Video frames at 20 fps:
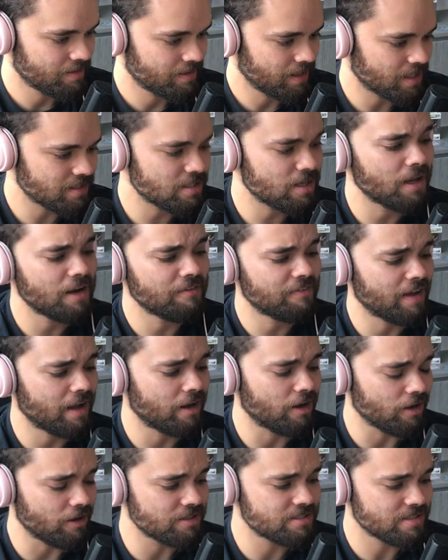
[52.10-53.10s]
That's kind of
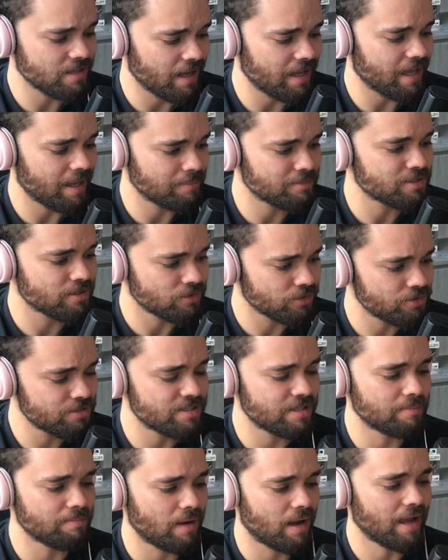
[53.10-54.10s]
how close I am to
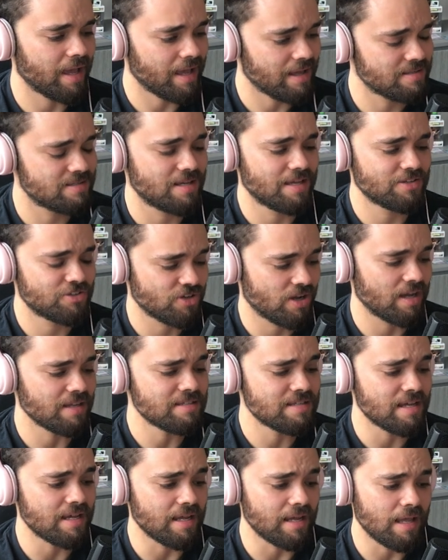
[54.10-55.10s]
losing my
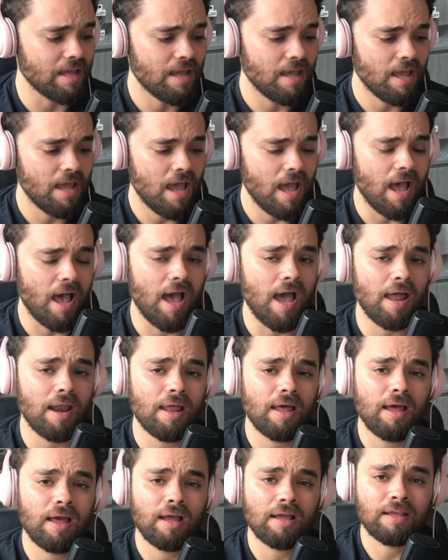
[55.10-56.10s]
SHIT
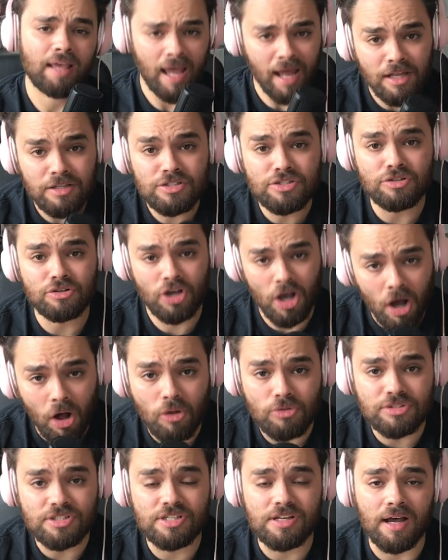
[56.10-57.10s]
at cancel
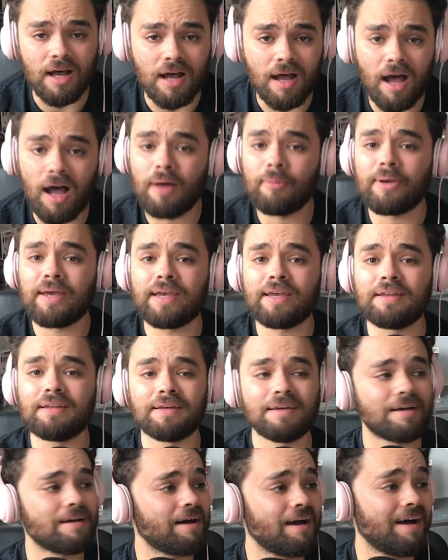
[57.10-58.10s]
culture. I
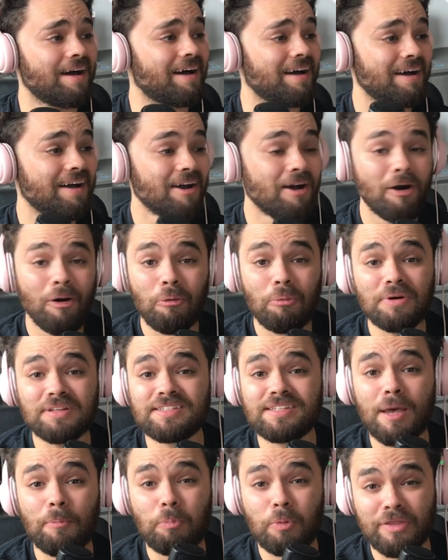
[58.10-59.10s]
mean,
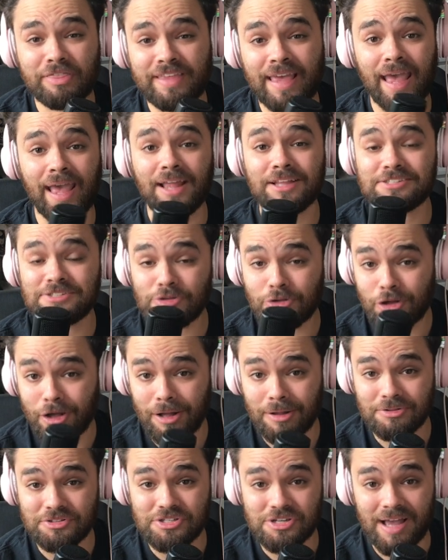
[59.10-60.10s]
what's up with cancel
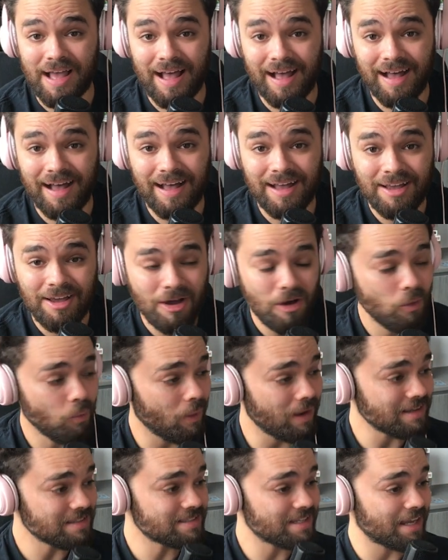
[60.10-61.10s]
culture, huh?
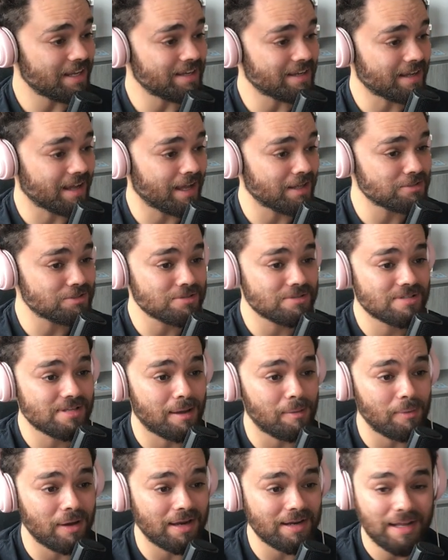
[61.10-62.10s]
One day you cancel
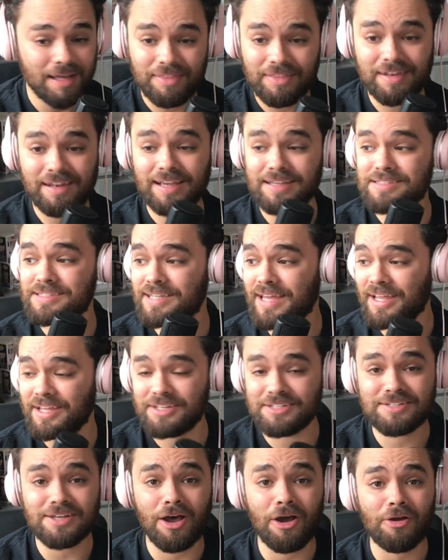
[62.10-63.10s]
someone, the next day
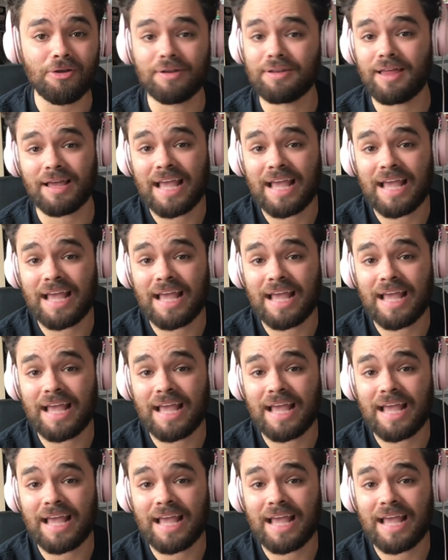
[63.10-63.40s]
you don't.